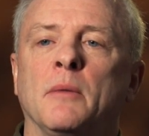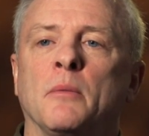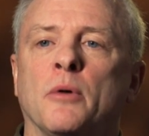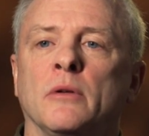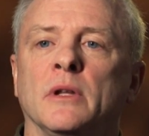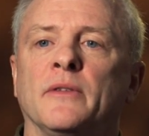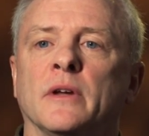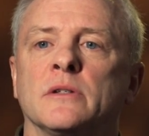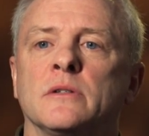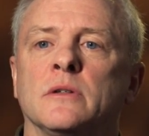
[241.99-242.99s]
M and
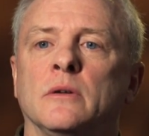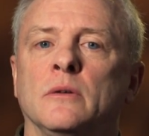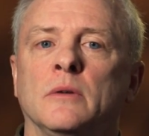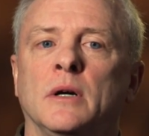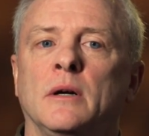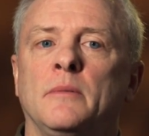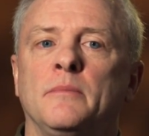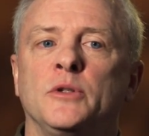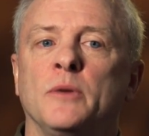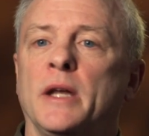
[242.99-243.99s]
Prolifics to, um,
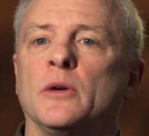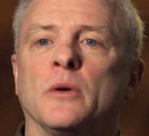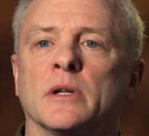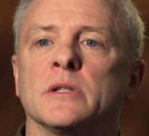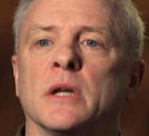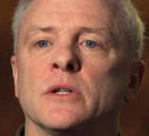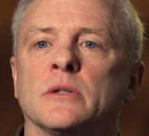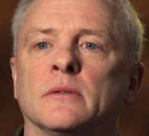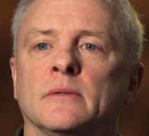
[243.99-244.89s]
to any organization.